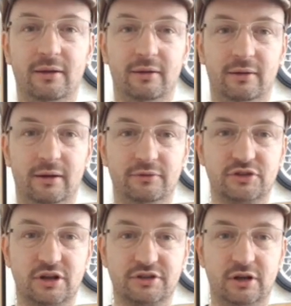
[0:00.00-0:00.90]
And I've
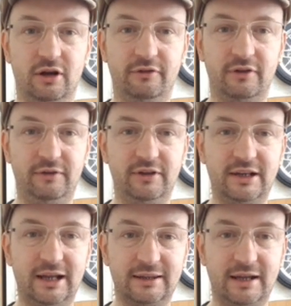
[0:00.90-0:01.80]
just lost a life. If you
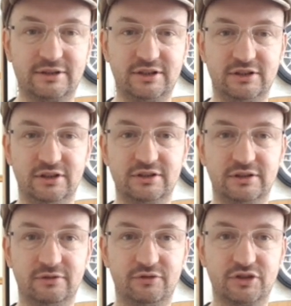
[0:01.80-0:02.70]
click that
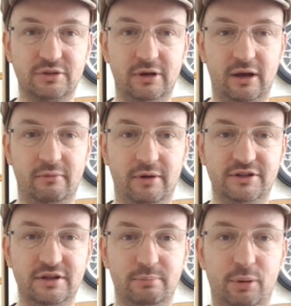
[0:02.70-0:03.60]
scissors, for some unknown
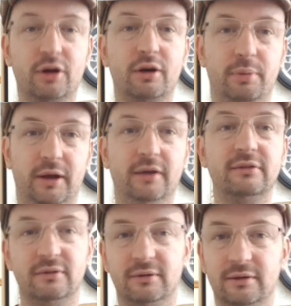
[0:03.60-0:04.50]
reason, a block
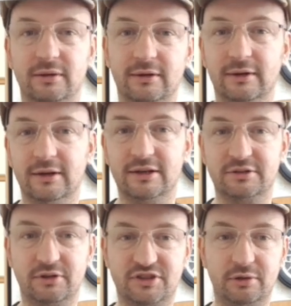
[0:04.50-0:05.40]
appears.
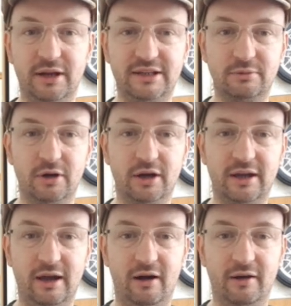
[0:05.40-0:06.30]
So I still need to work
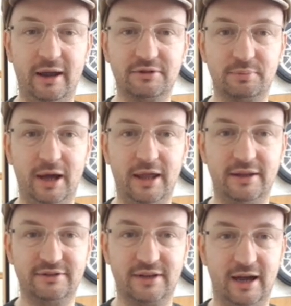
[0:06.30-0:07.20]
out on how to play
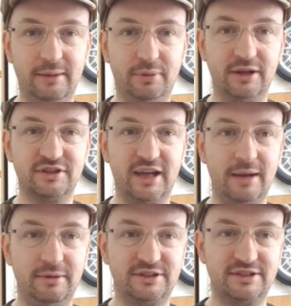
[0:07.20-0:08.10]
this game, but as a
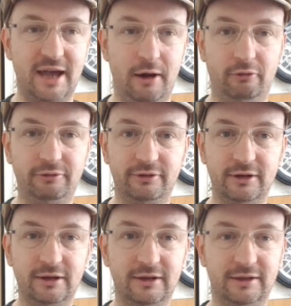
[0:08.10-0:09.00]
game itself,
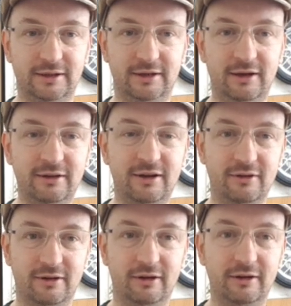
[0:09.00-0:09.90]
I
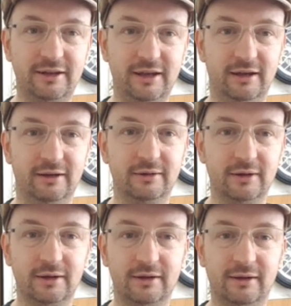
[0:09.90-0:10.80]
kind of like it.
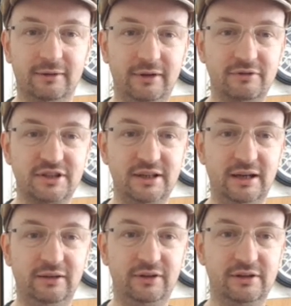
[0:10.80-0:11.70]
I've never seen
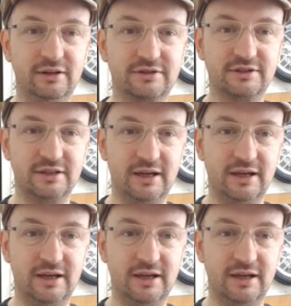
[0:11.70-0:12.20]
anything that's...